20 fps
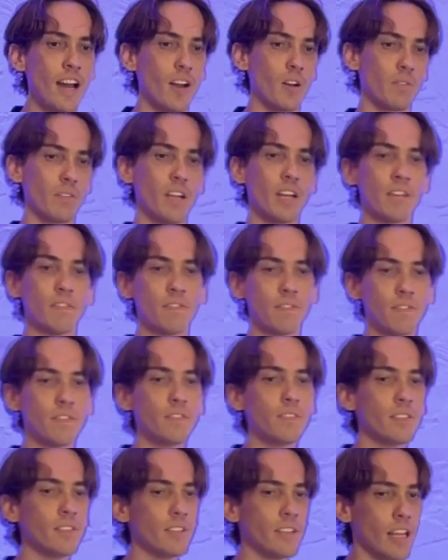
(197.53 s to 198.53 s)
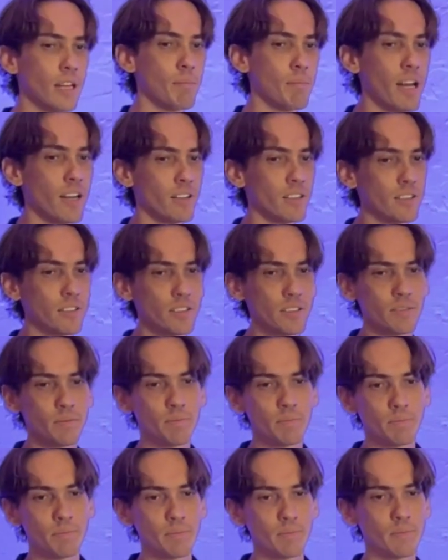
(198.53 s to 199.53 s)
out of life that matters,
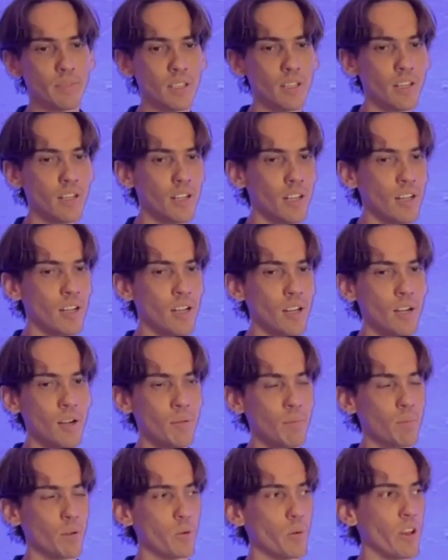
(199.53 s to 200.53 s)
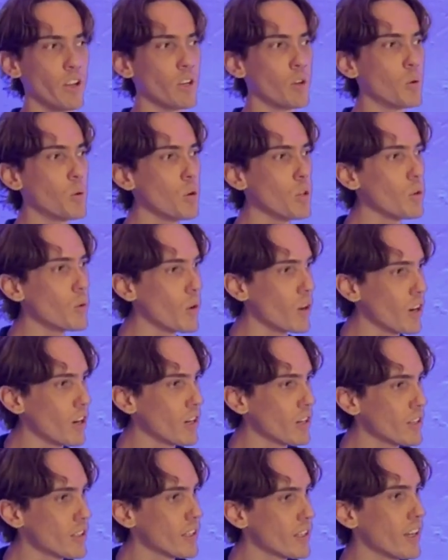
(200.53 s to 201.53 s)
but rather who you
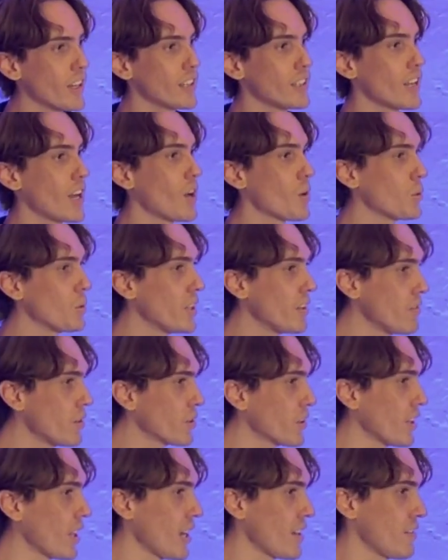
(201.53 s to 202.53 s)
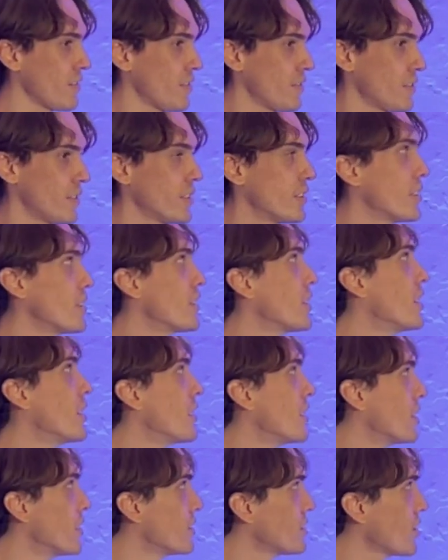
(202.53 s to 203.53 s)
are and how to live your life
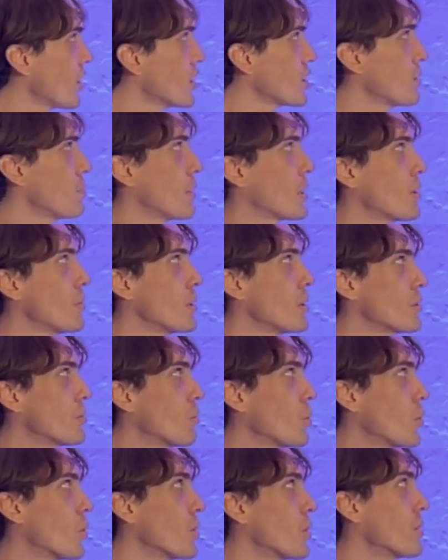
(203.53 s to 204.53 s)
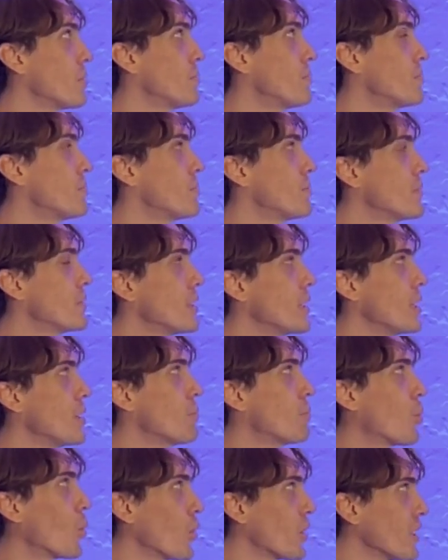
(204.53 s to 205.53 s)
starts becoming more
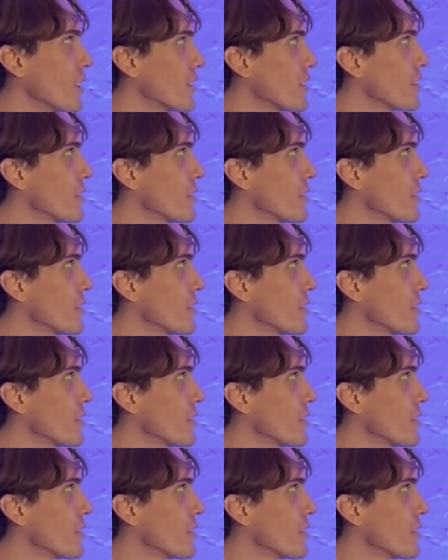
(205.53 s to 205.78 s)
important.